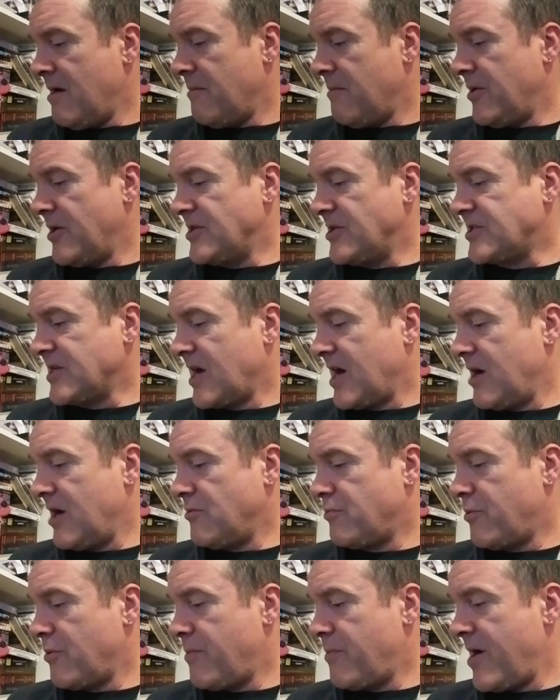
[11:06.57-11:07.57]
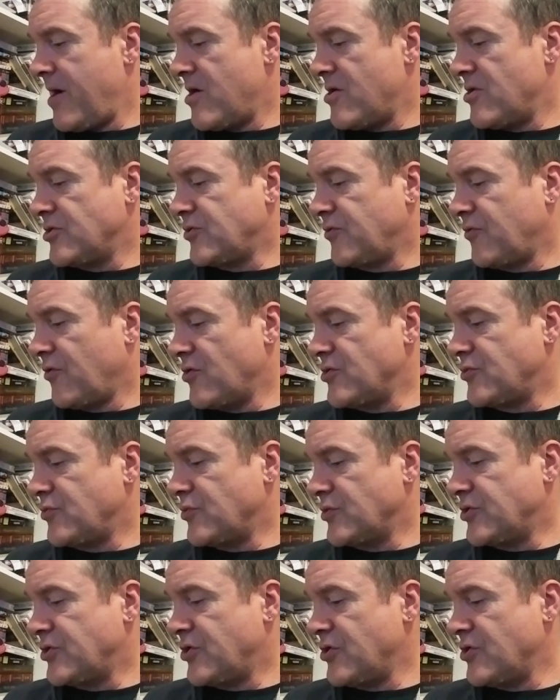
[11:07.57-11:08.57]
But as Tai prepares for his
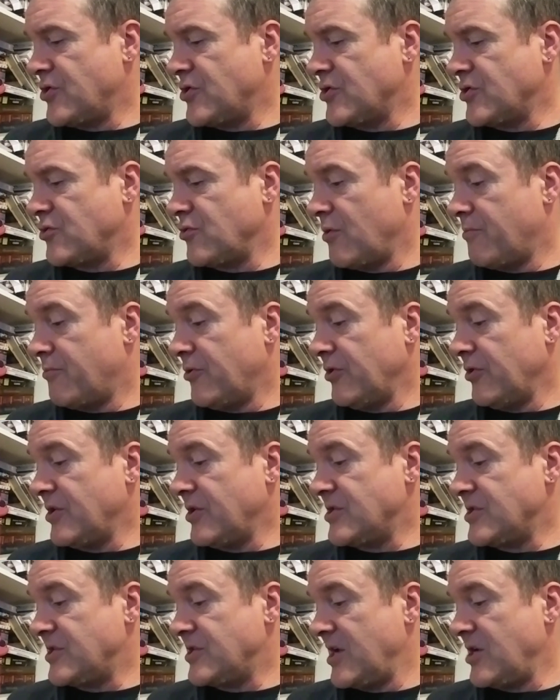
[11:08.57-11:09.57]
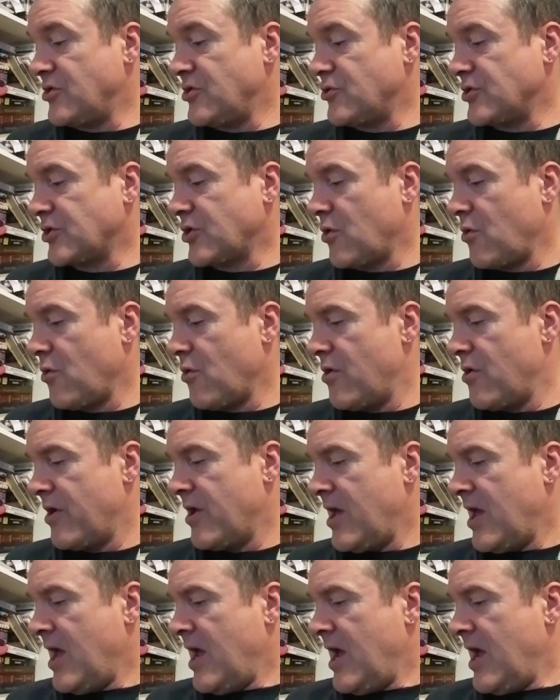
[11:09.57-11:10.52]
return to a brilliant, dangerous court,